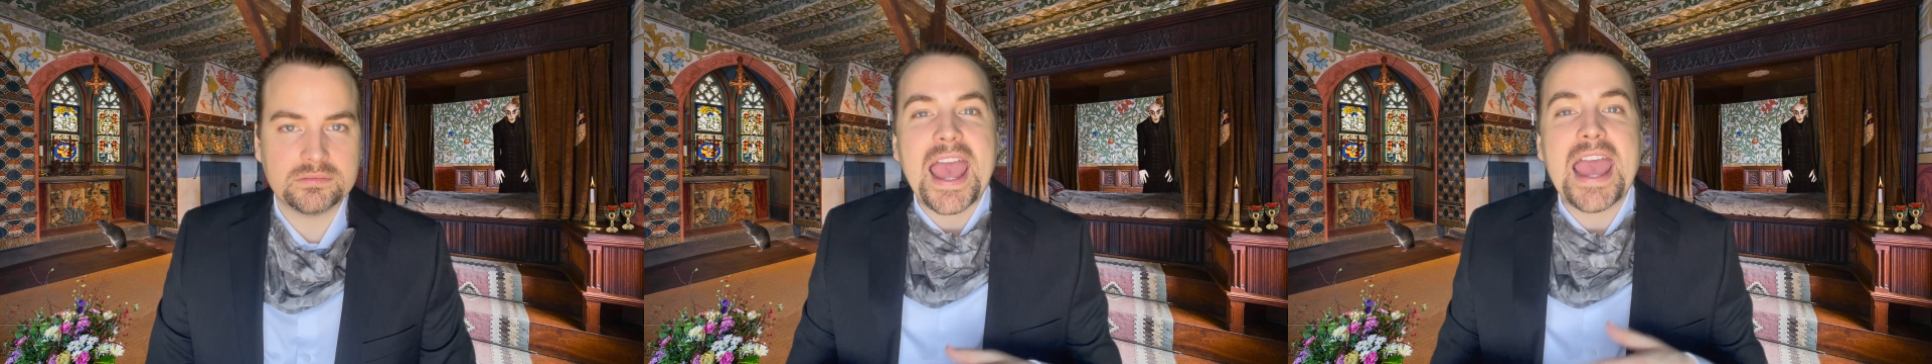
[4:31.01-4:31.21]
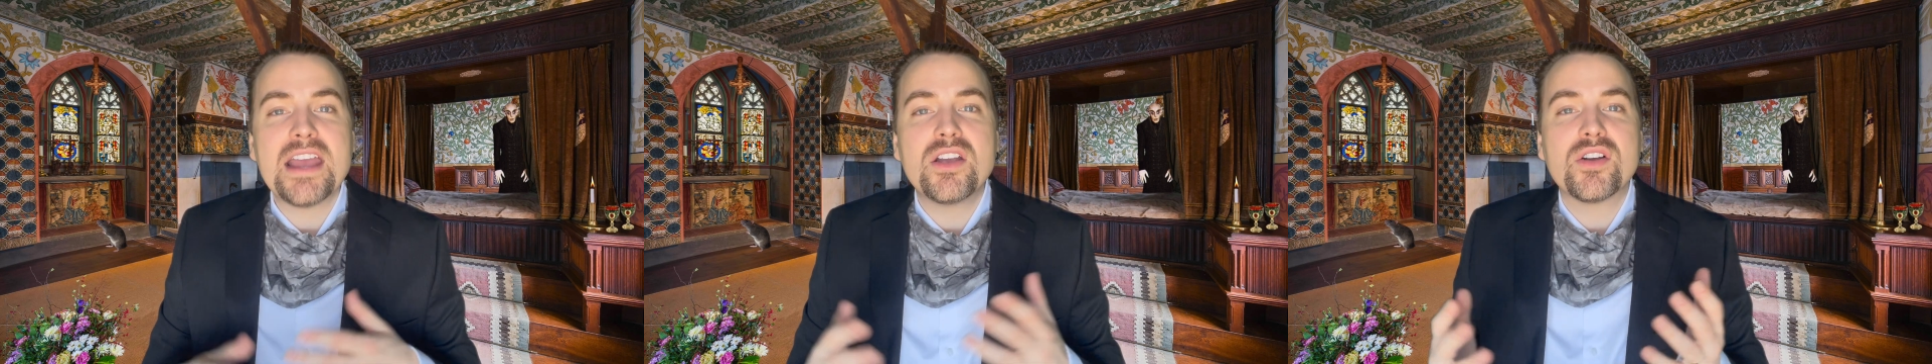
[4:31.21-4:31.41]

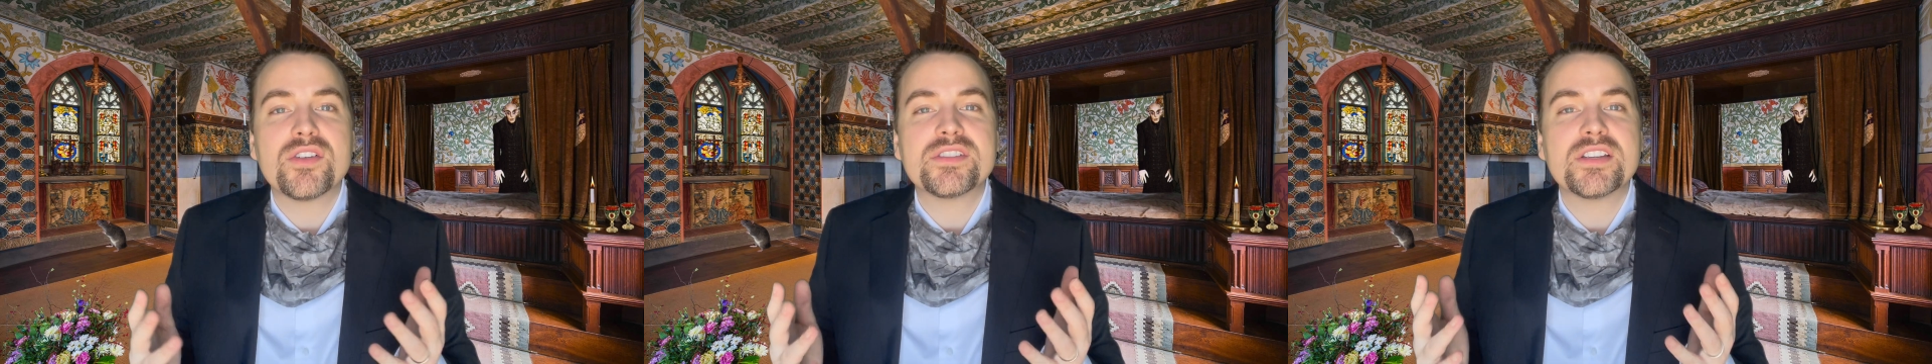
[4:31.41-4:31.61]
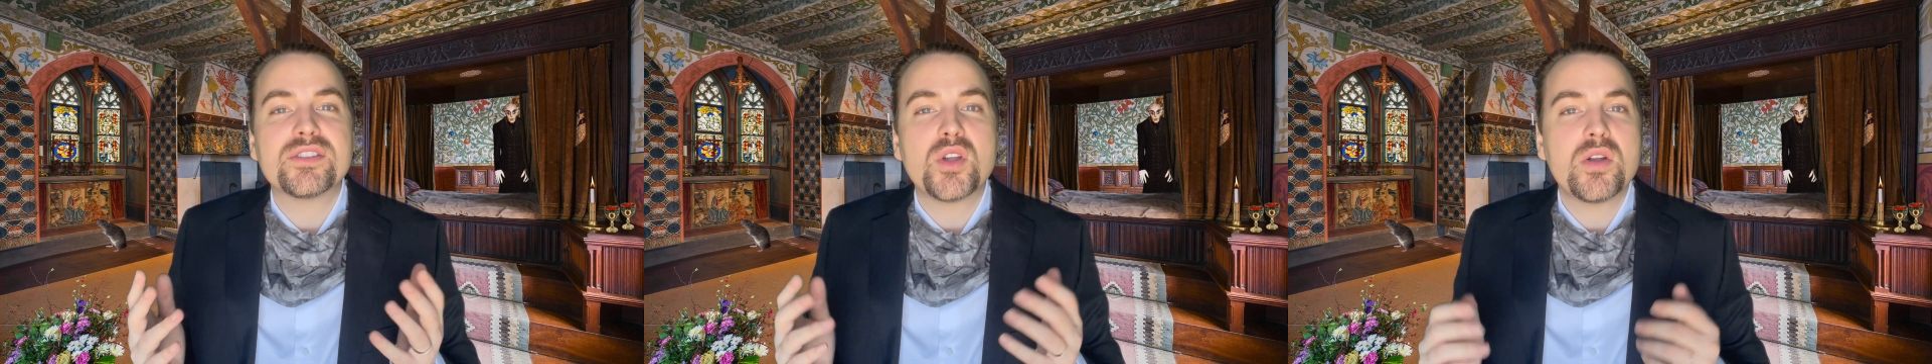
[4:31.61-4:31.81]

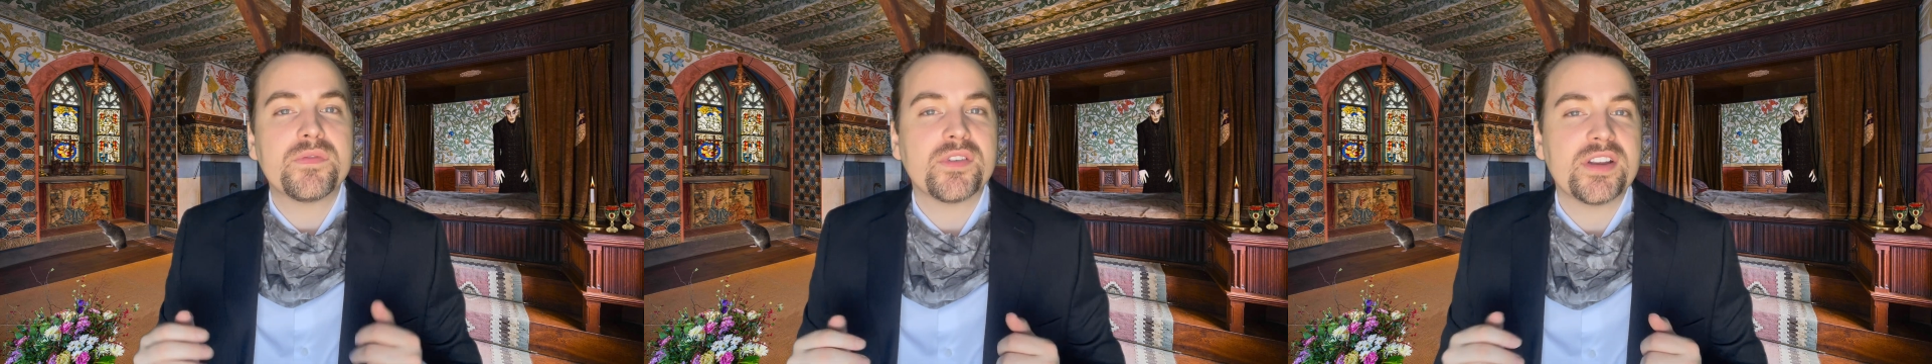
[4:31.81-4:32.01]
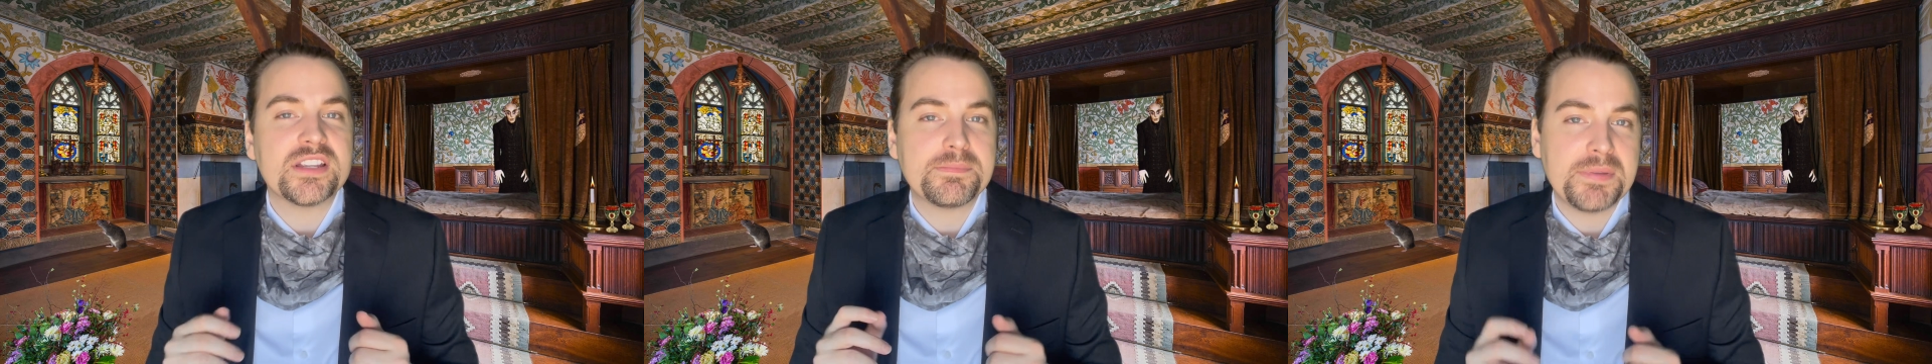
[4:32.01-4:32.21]
Eggers is known
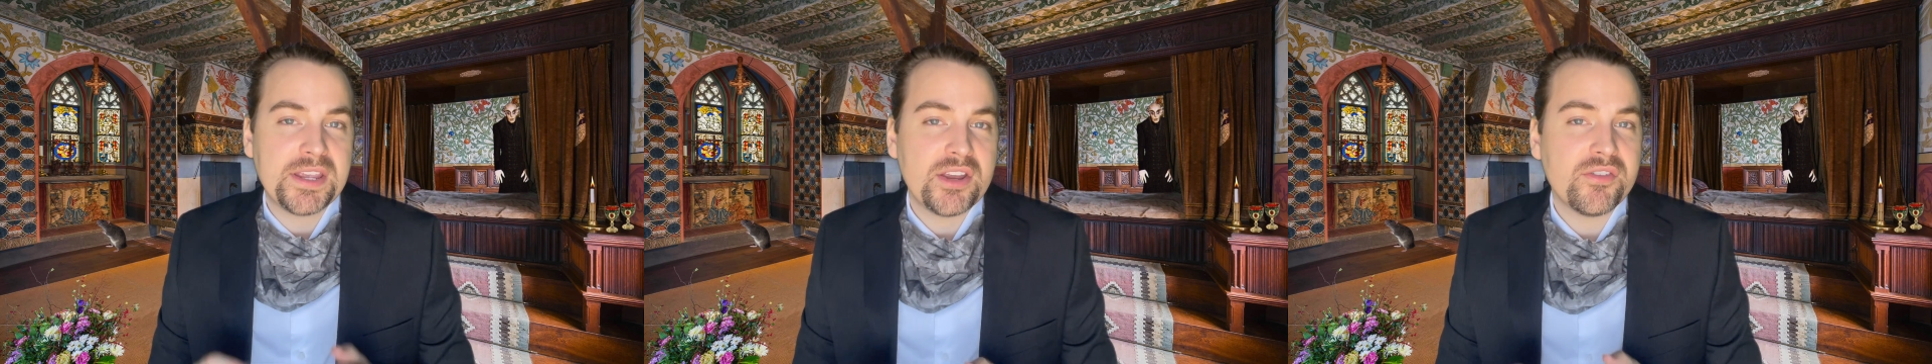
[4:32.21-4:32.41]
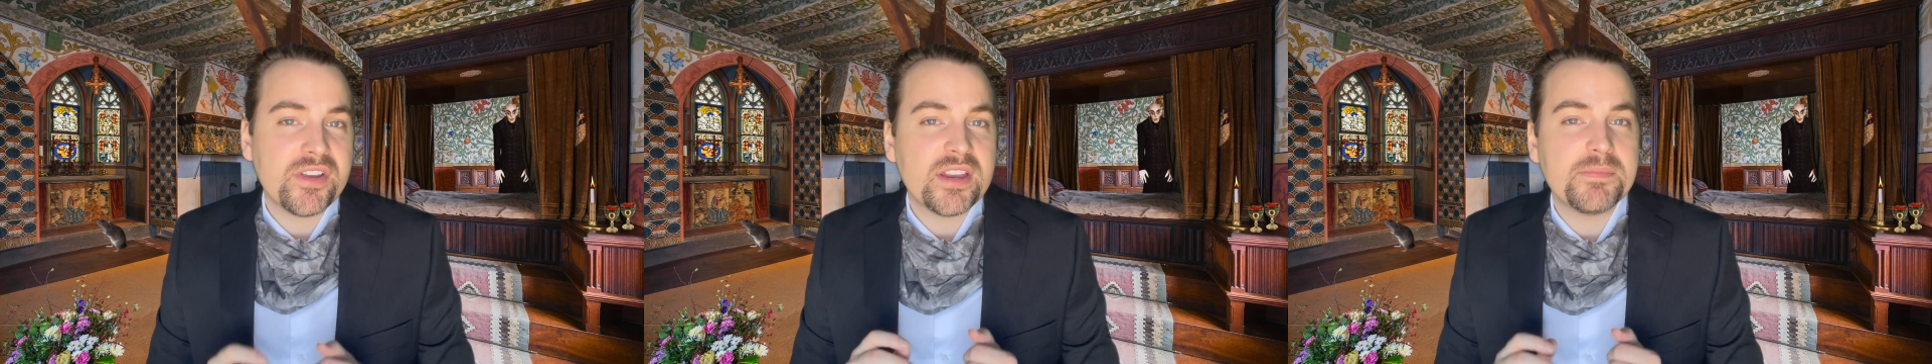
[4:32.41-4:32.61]
for his
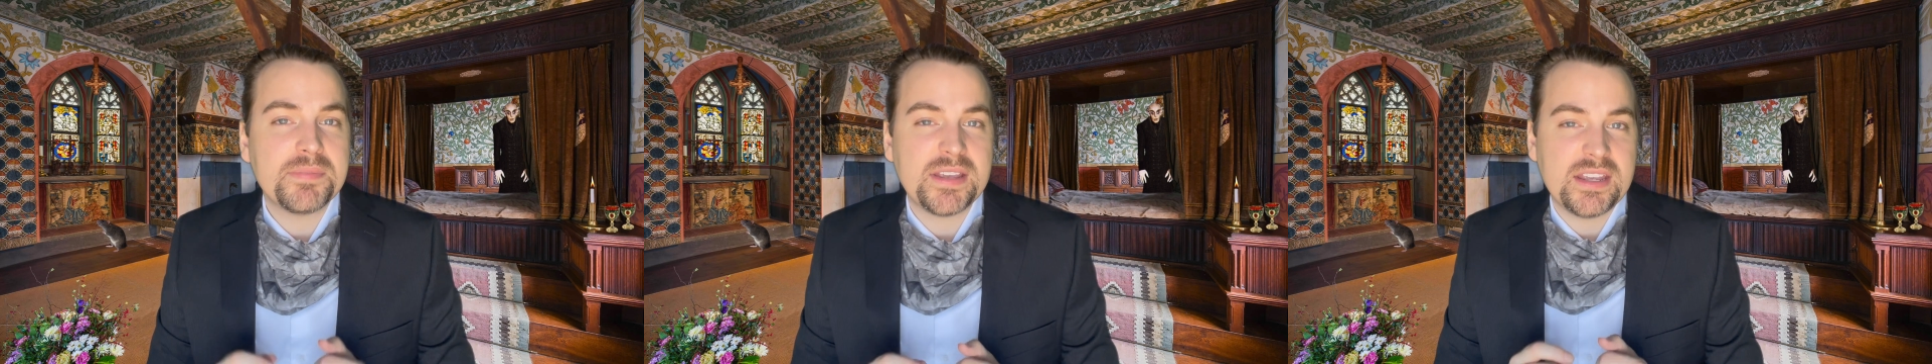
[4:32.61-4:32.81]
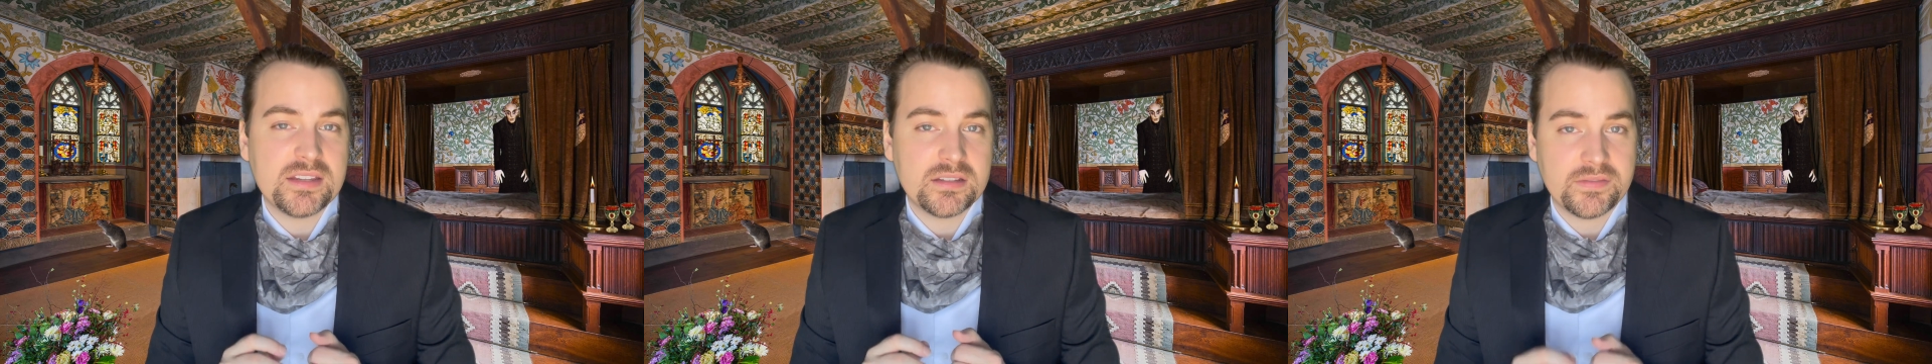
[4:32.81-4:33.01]
period
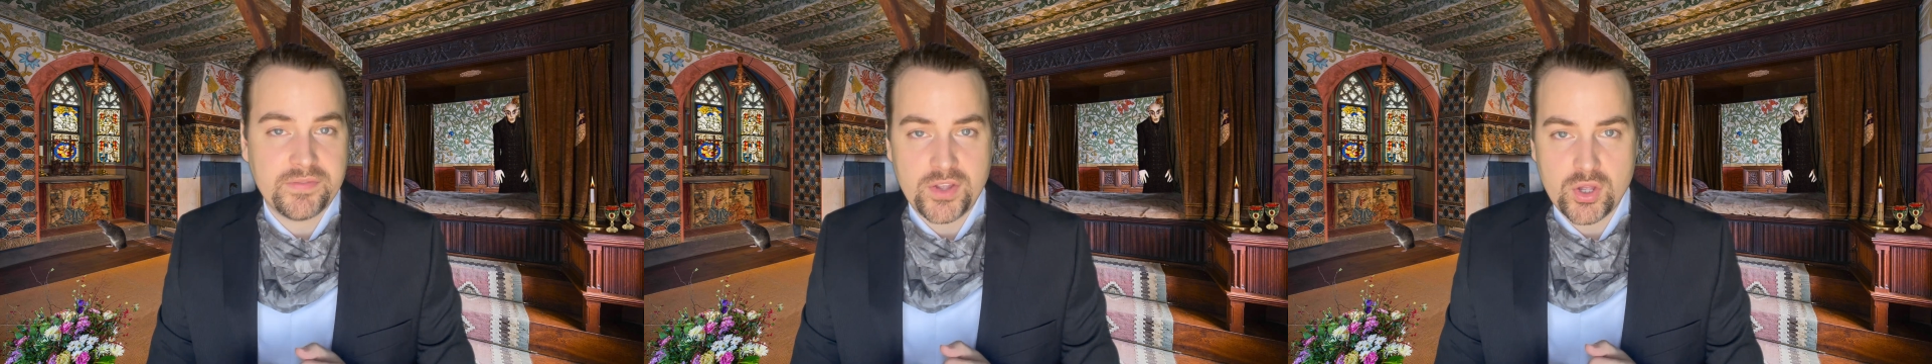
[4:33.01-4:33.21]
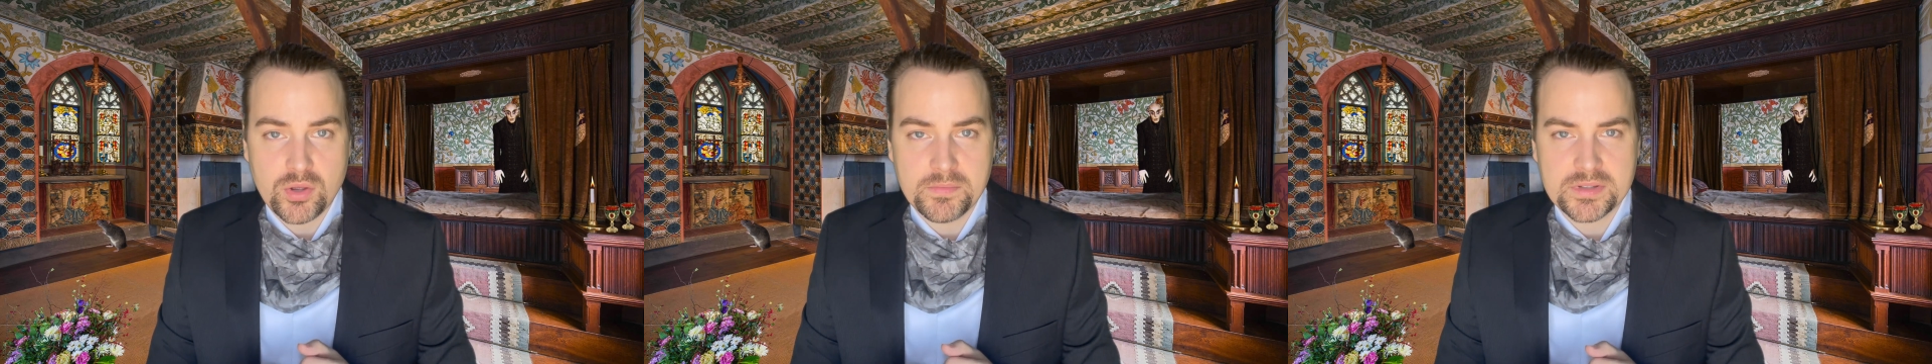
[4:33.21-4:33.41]
piece
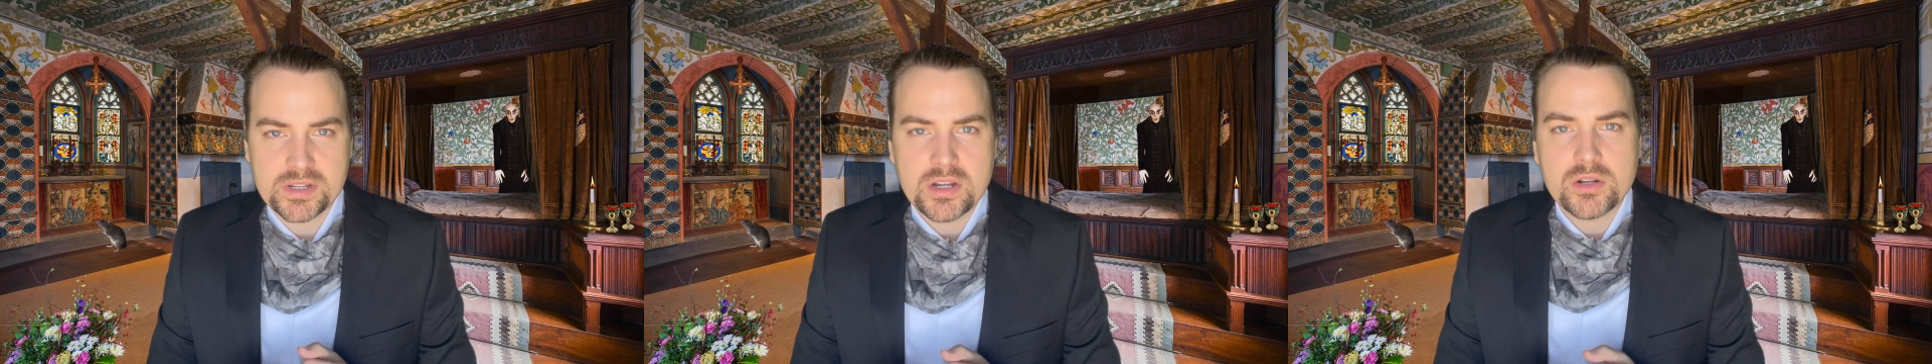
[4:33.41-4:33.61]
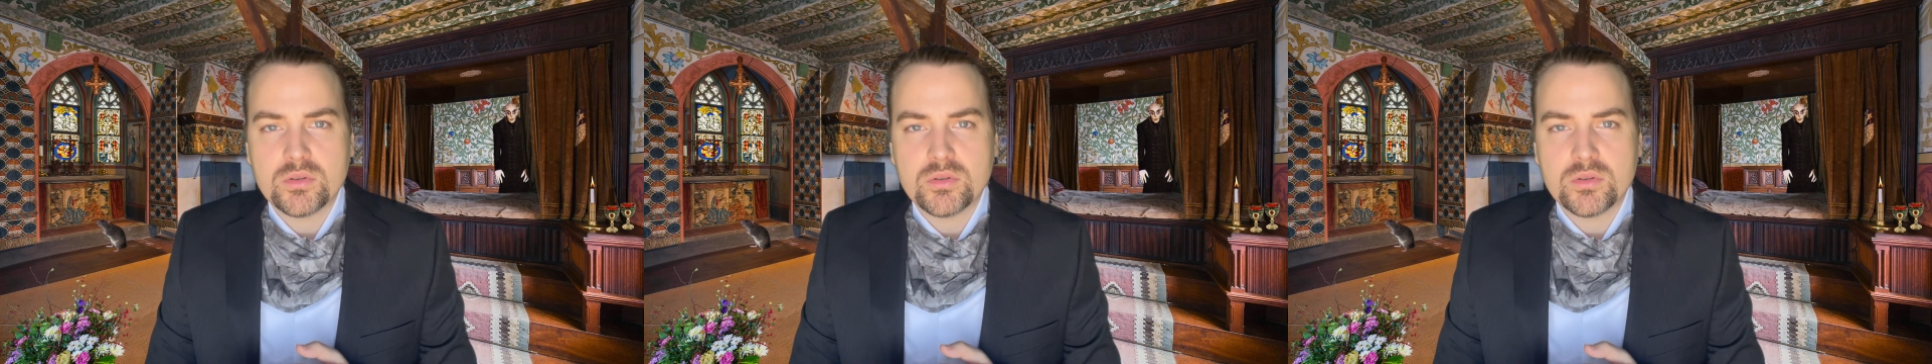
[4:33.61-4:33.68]
films,